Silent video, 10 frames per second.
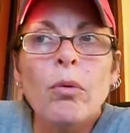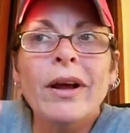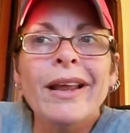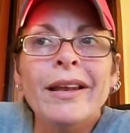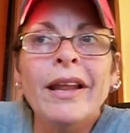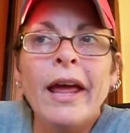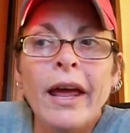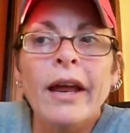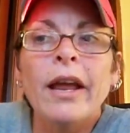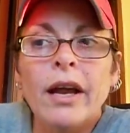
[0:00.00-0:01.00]
what in the
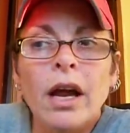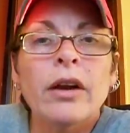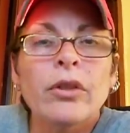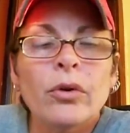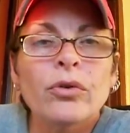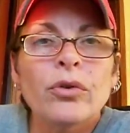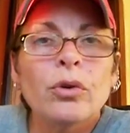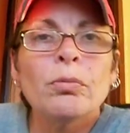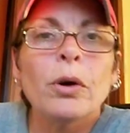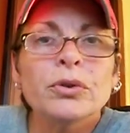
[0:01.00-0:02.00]
heck are those
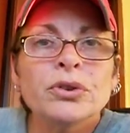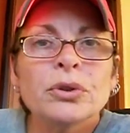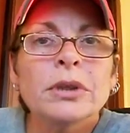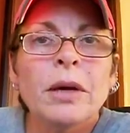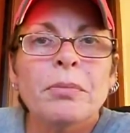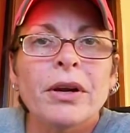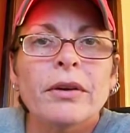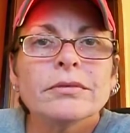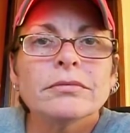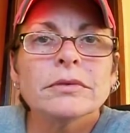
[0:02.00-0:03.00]
two boats doing up there?